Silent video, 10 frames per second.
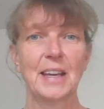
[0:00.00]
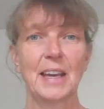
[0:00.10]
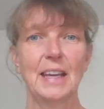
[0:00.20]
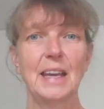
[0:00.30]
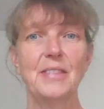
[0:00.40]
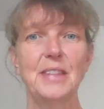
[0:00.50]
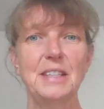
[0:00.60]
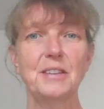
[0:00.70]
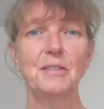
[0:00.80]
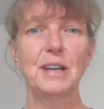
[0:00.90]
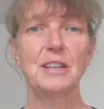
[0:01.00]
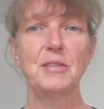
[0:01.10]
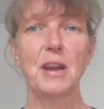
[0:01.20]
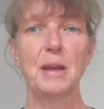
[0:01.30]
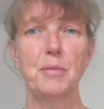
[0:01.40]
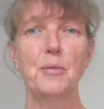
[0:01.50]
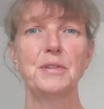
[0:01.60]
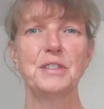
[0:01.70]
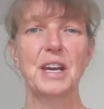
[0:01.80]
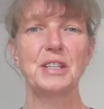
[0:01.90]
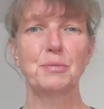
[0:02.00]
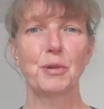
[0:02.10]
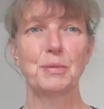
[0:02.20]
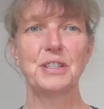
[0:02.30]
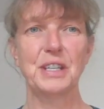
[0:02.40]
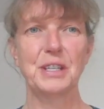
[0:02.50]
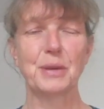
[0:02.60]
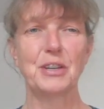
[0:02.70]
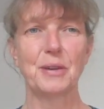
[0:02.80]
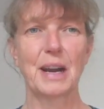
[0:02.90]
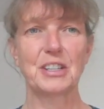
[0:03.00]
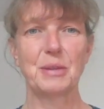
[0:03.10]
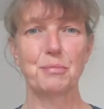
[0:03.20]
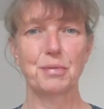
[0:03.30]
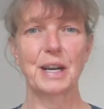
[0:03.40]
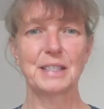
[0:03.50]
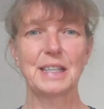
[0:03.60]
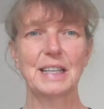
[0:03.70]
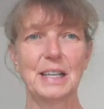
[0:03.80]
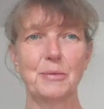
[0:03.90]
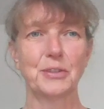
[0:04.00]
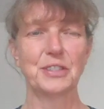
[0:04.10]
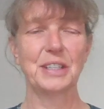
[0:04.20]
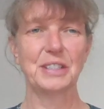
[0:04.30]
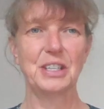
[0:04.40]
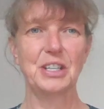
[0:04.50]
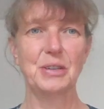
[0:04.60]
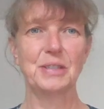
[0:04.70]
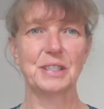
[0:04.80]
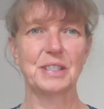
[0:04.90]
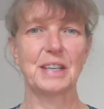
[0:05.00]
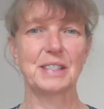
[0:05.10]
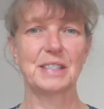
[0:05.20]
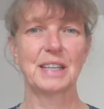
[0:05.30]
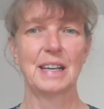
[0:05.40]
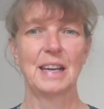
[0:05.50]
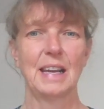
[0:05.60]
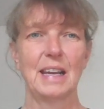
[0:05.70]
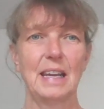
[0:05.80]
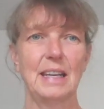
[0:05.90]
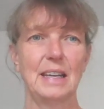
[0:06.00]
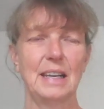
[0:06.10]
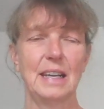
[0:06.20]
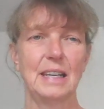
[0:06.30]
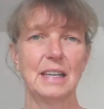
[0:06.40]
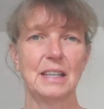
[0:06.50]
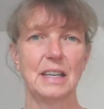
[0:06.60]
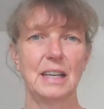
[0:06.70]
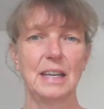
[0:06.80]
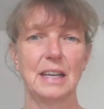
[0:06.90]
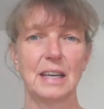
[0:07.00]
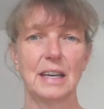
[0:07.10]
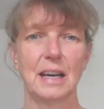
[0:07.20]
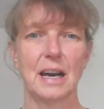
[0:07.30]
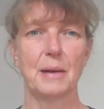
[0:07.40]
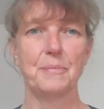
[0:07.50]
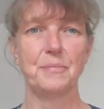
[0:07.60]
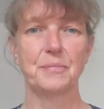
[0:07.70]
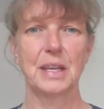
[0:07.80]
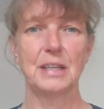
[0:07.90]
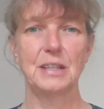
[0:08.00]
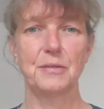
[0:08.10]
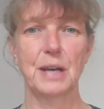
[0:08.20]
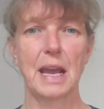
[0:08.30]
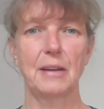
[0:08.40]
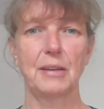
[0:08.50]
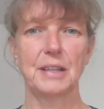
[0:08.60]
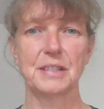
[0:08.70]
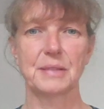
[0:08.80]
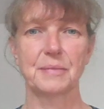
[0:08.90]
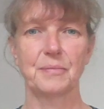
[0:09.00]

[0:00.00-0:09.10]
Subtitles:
Again, these are important test properties when you're actually practically wanting to use a test in different areas.